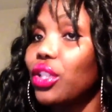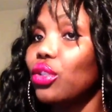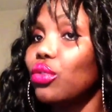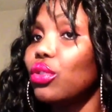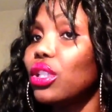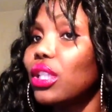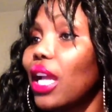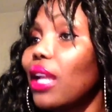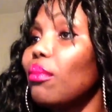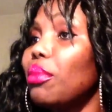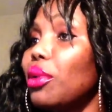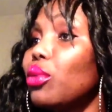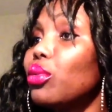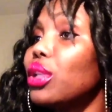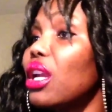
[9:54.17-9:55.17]
You start
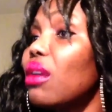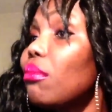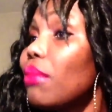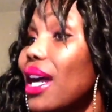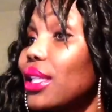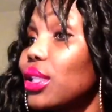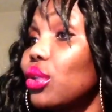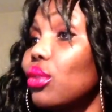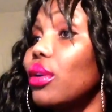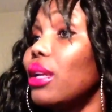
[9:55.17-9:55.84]
building muscle,